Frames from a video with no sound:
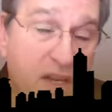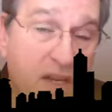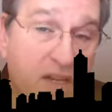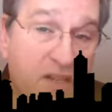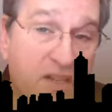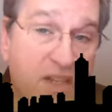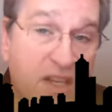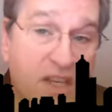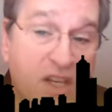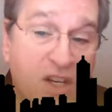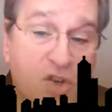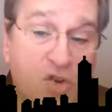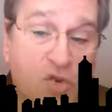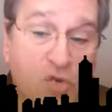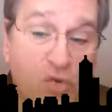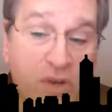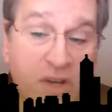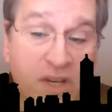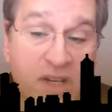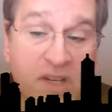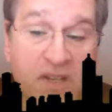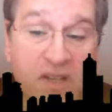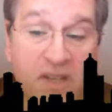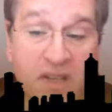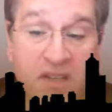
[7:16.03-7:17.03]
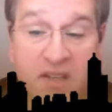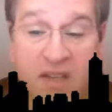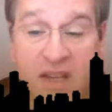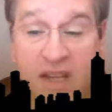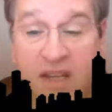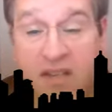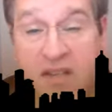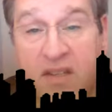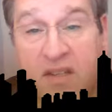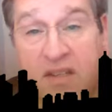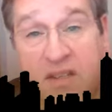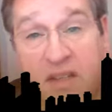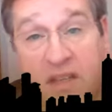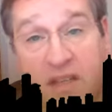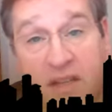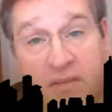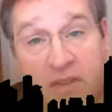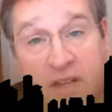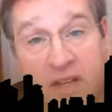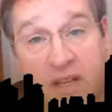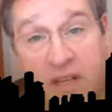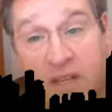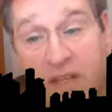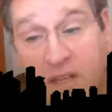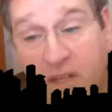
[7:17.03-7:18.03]
and it's increased the
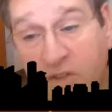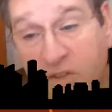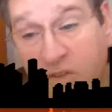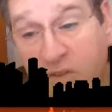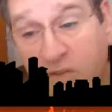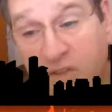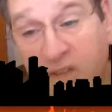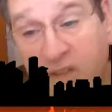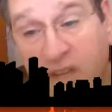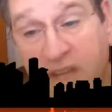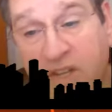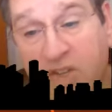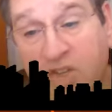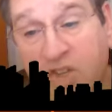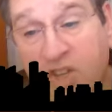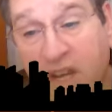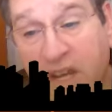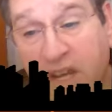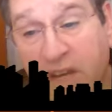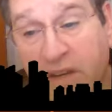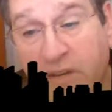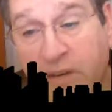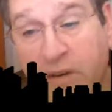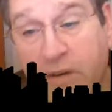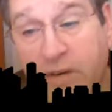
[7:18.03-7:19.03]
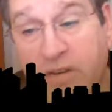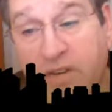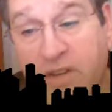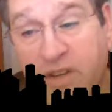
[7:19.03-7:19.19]
sensitivity to issues like gender,